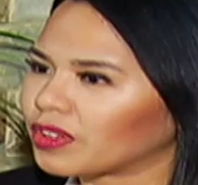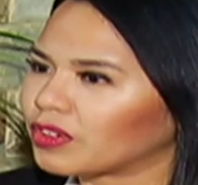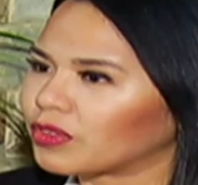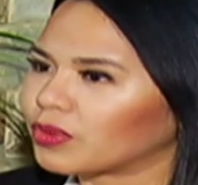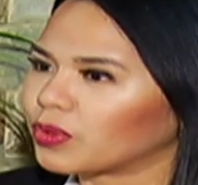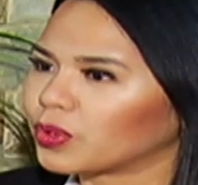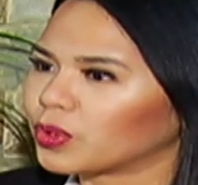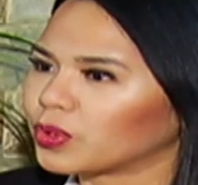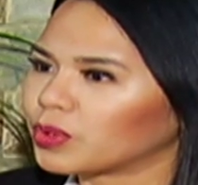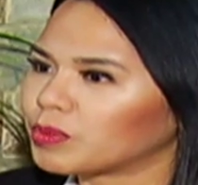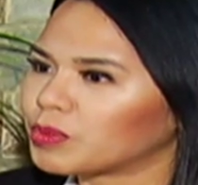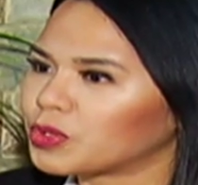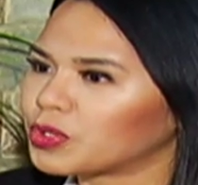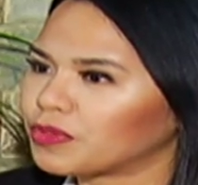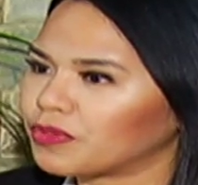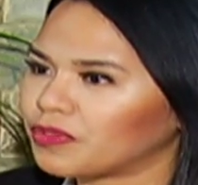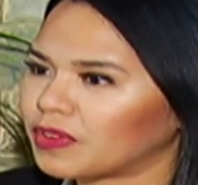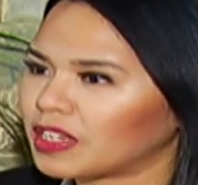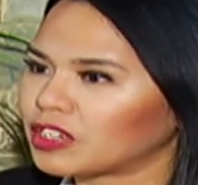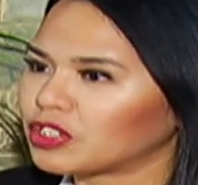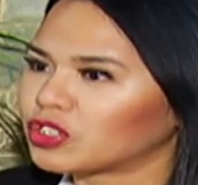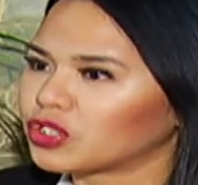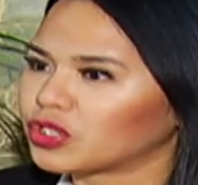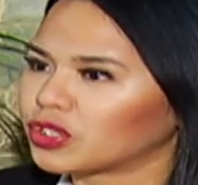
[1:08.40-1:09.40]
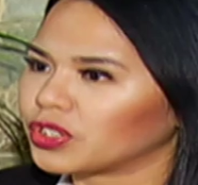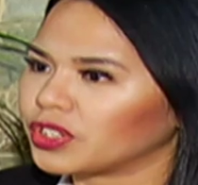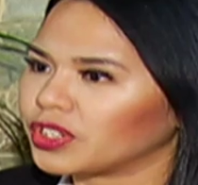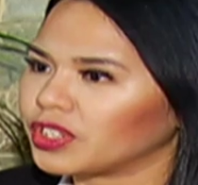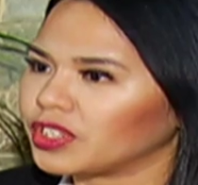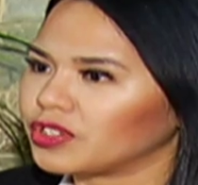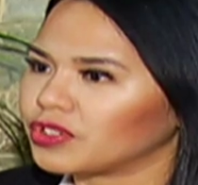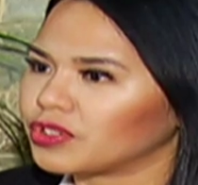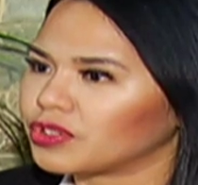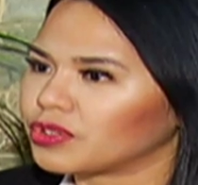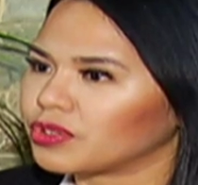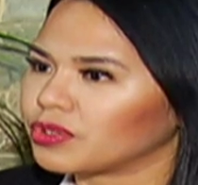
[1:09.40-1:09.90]
group to venture
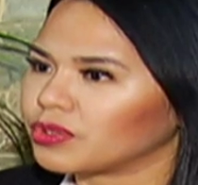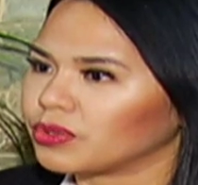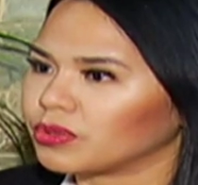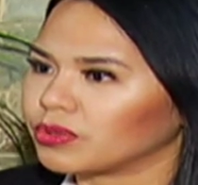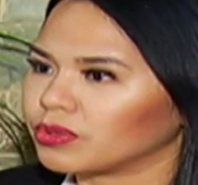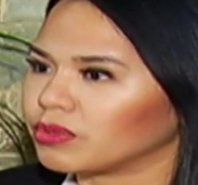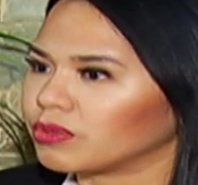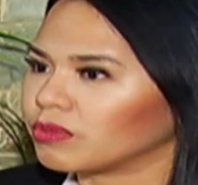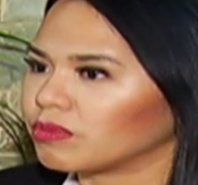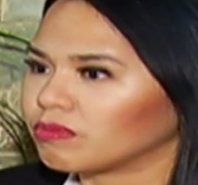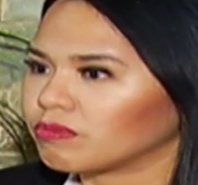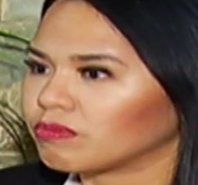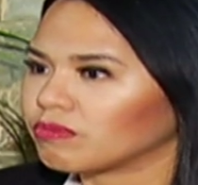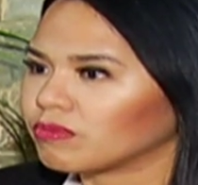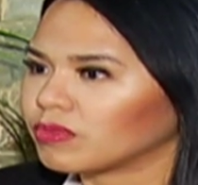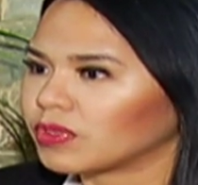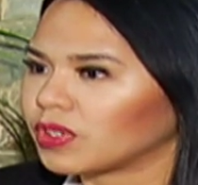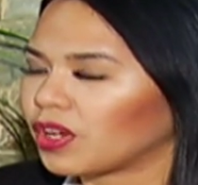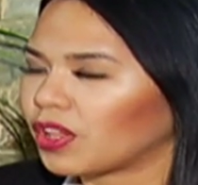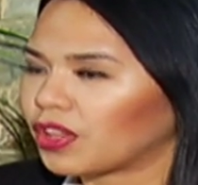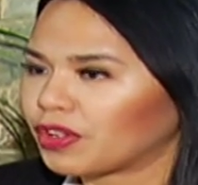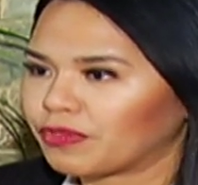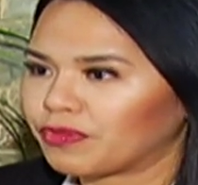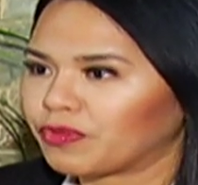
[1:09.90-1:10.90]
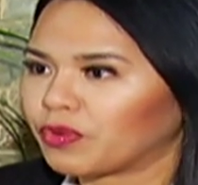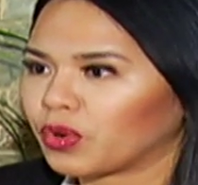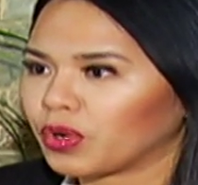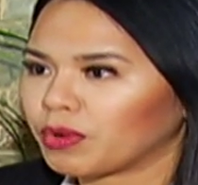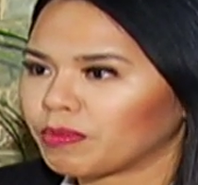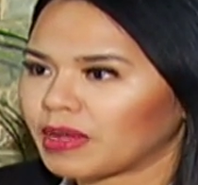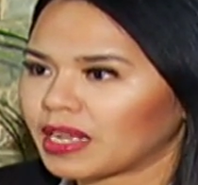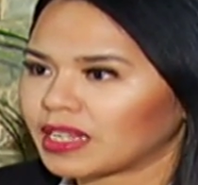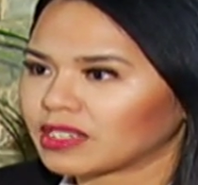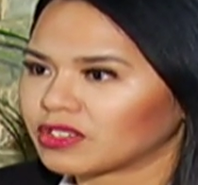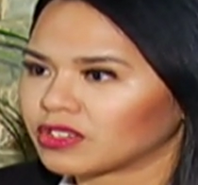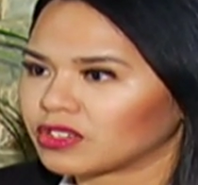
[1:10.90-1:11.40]
into other formats
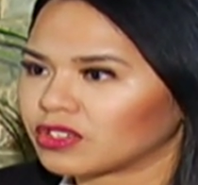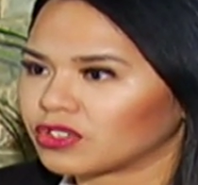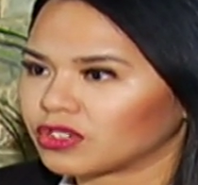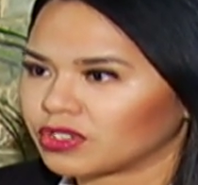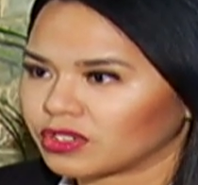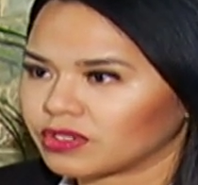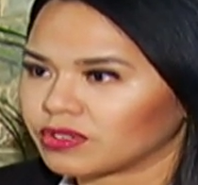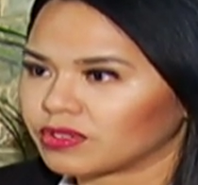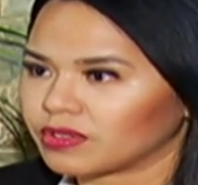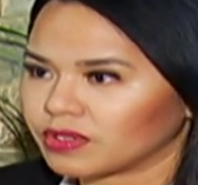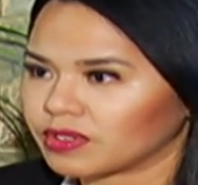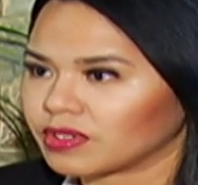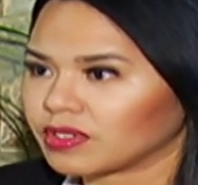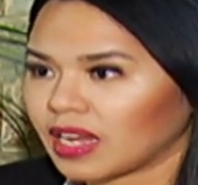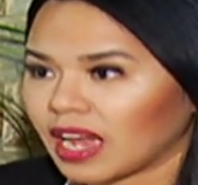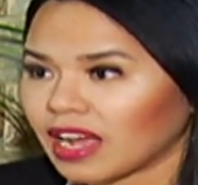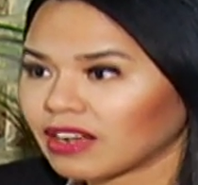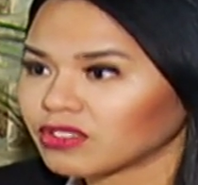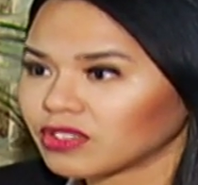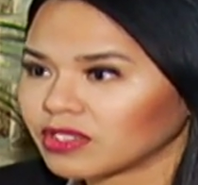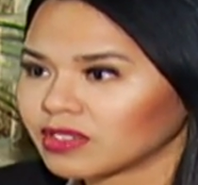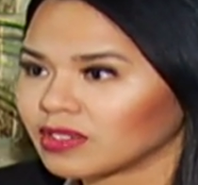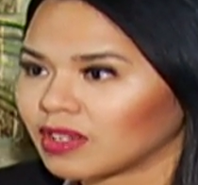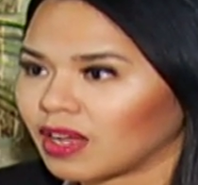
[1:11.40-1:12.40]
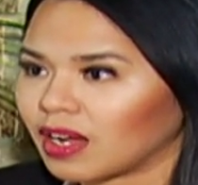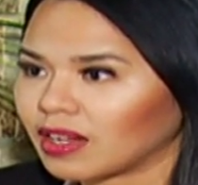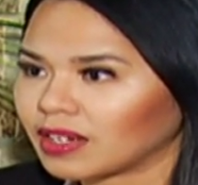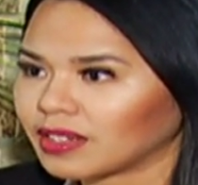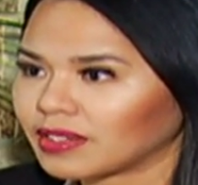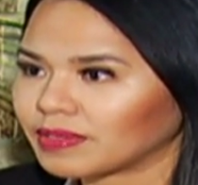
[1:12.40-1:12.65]
such as house and lot?